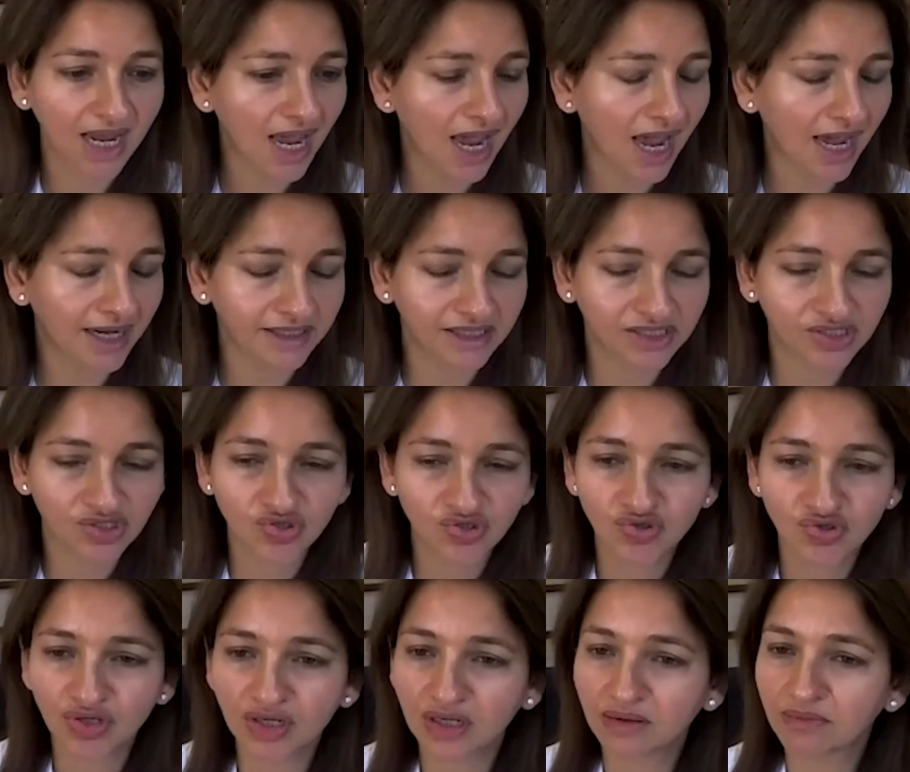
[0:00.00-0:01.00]
and
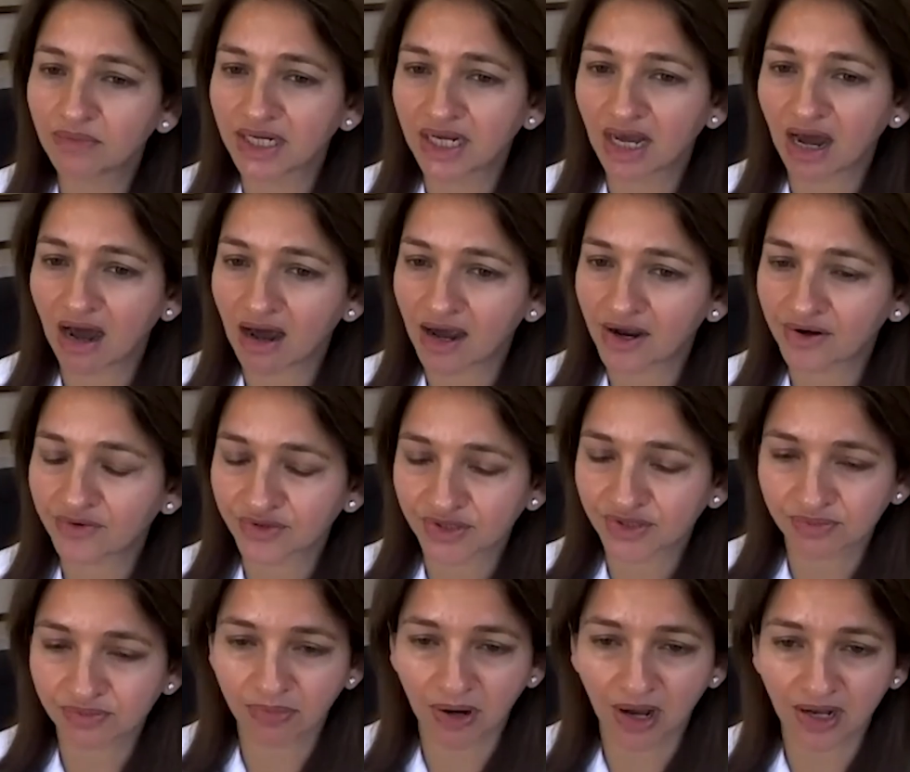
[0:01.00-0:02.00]
extremely high
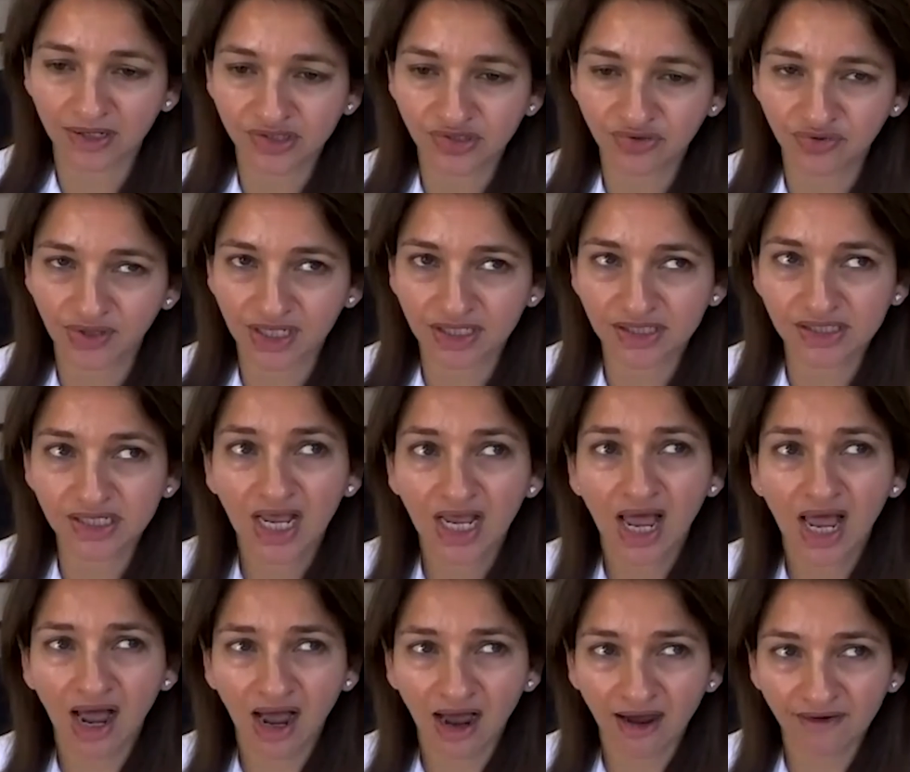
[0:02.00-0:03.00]
response rates.
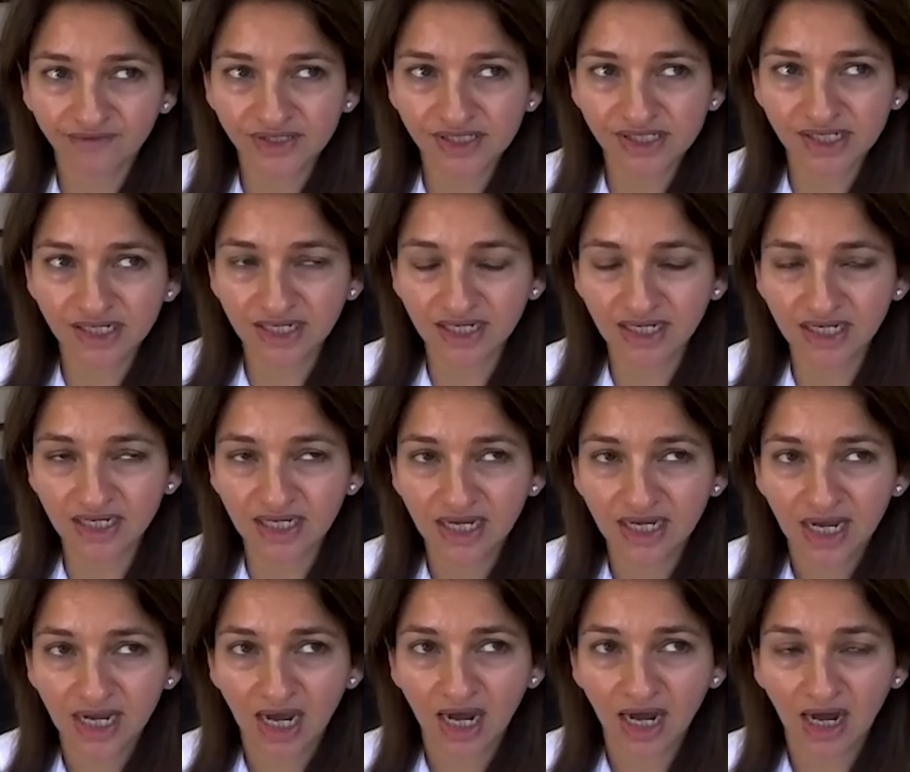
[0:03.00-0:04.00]
Obviously,
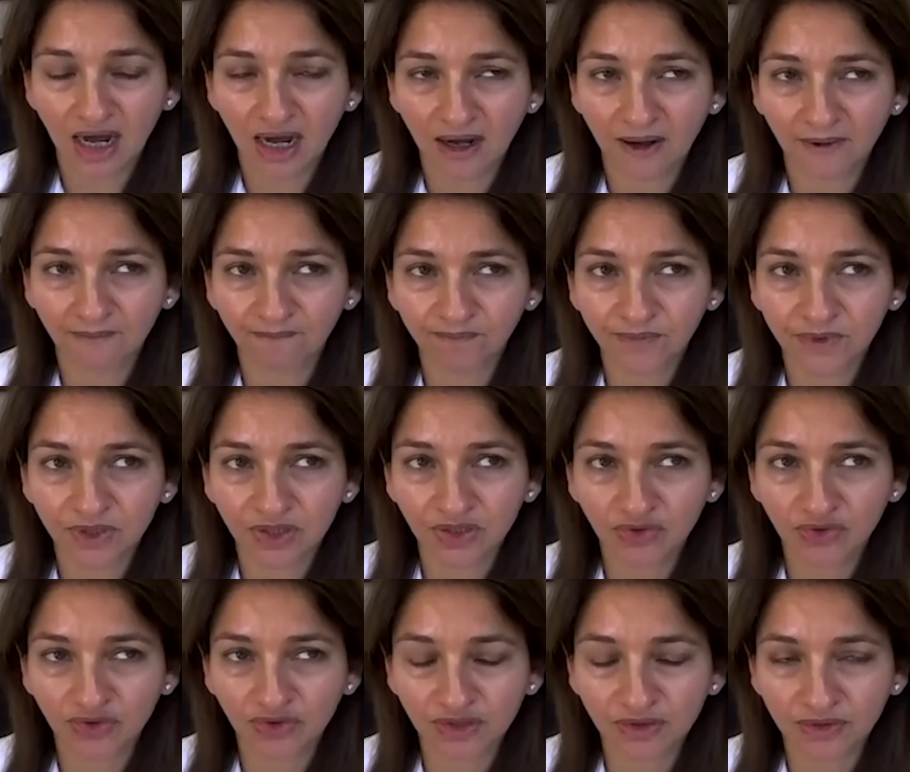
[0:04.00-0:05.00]

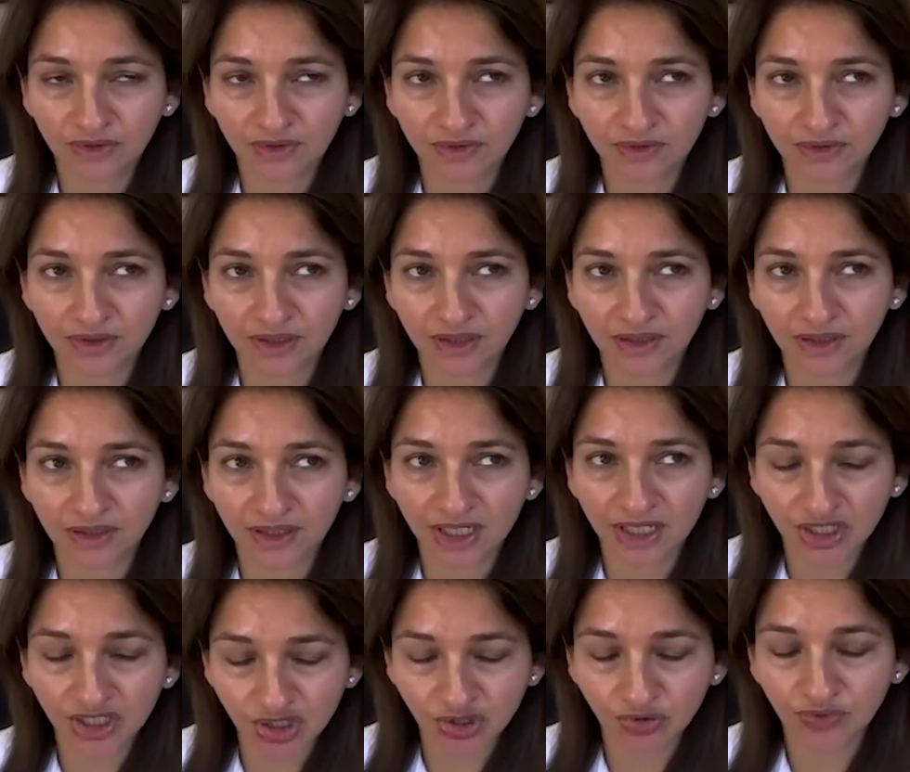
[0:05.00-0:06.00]
the
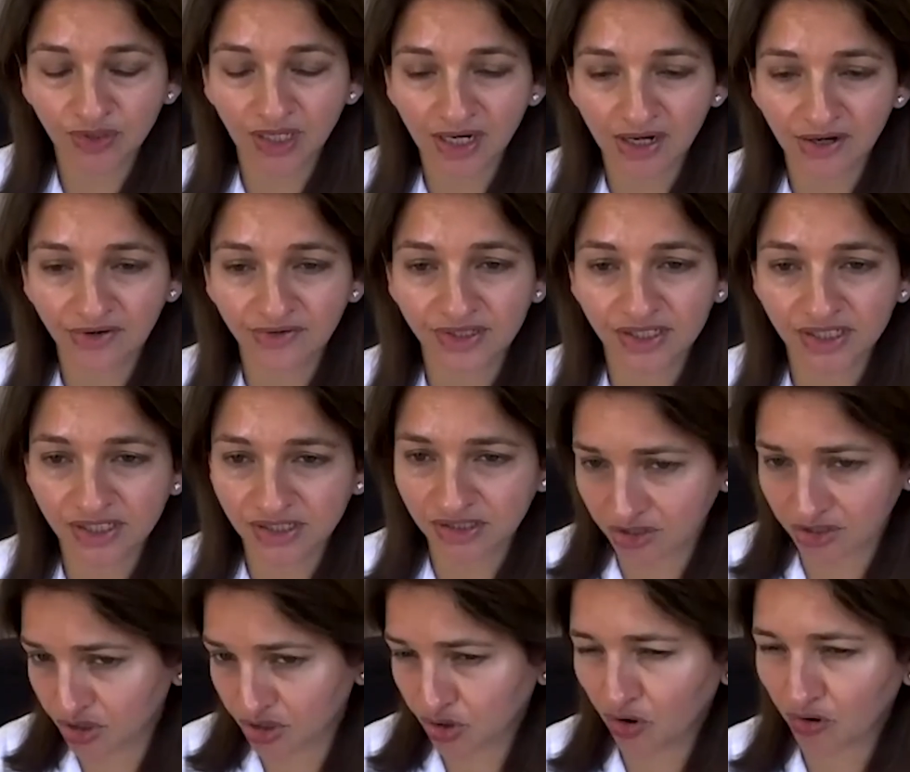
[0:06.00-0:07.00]
issue there is
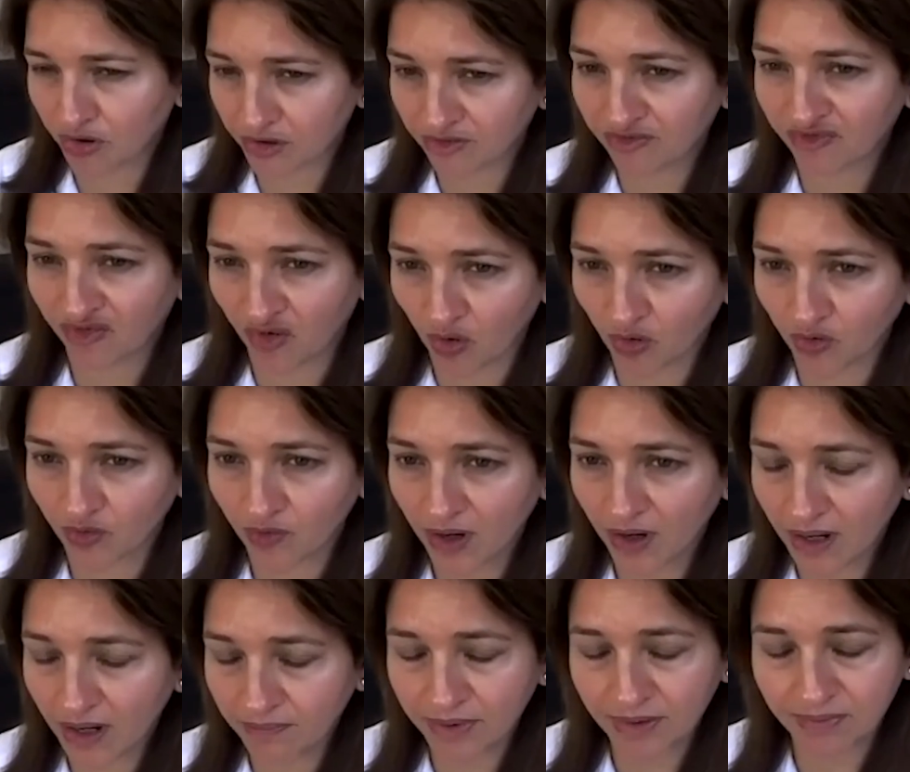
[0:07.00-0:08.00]
the shorter
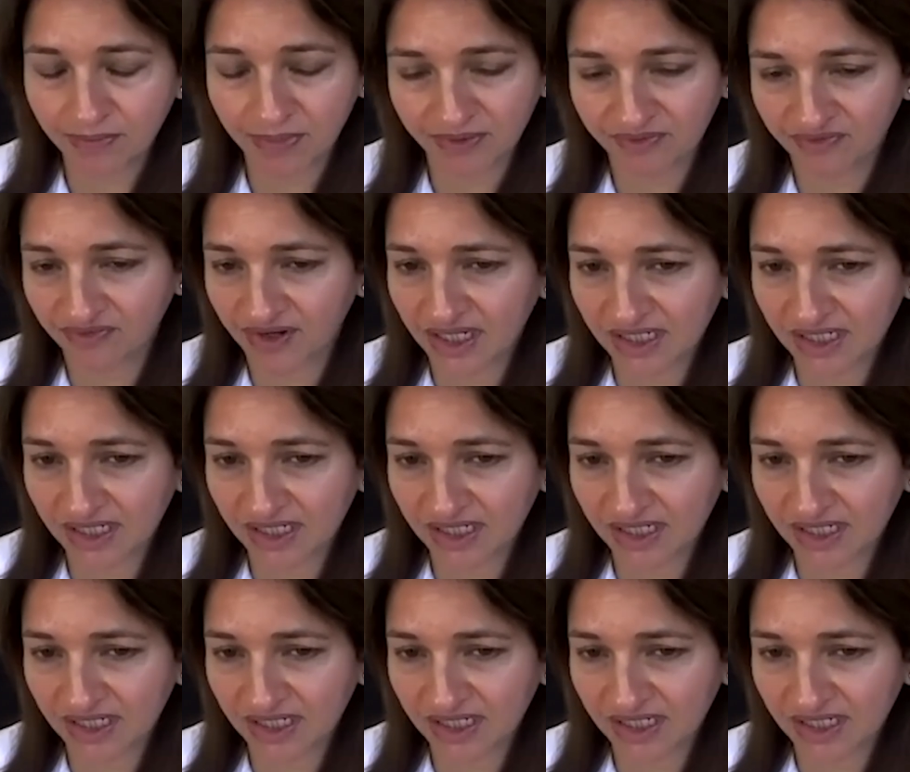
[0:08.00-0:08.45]
follow-up, but very